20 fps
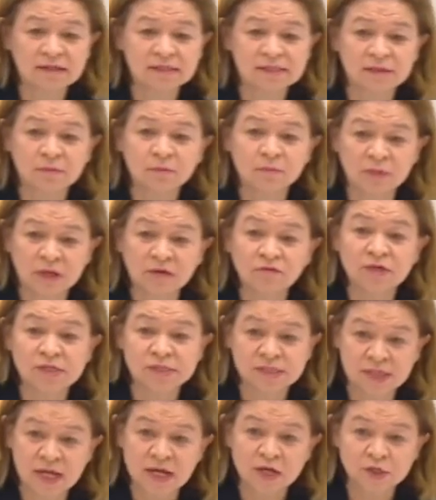some
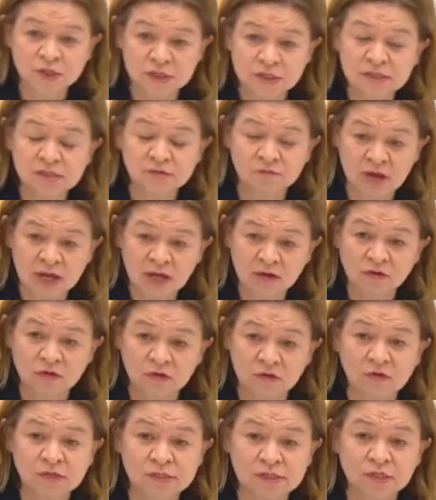investigations around
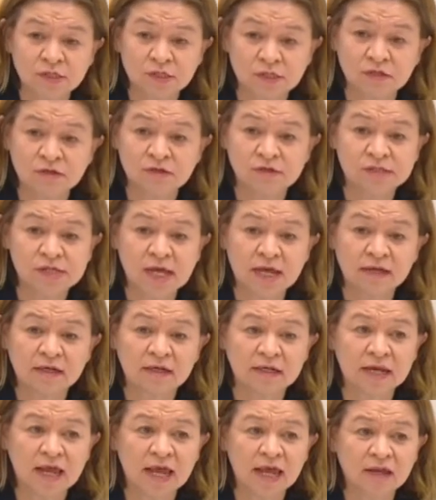those issues,
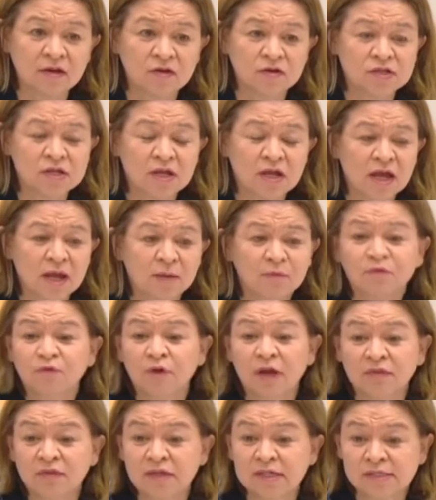and I'm
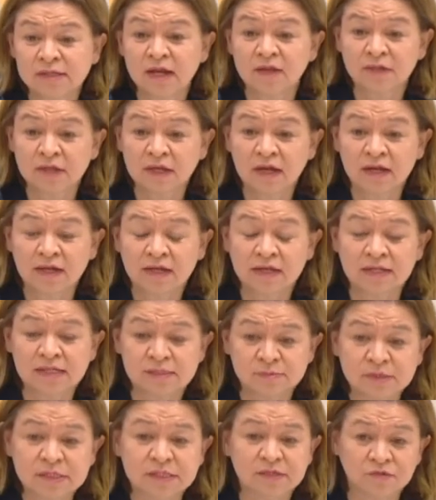afraid there's nothing I can
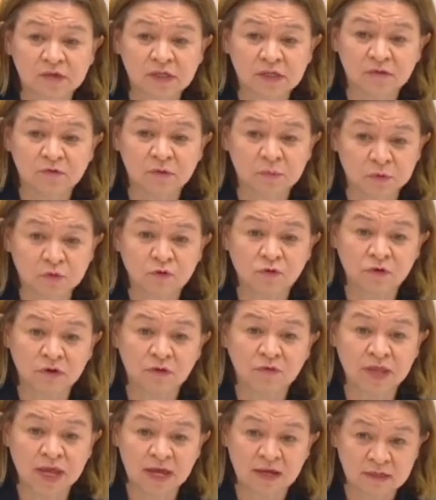specifically report
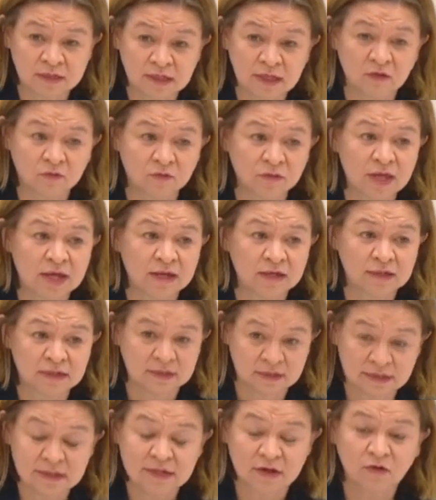on that
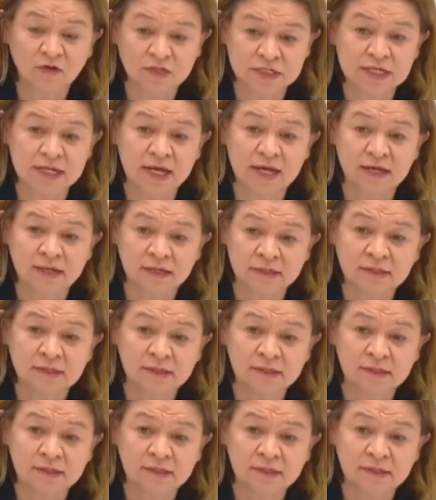today.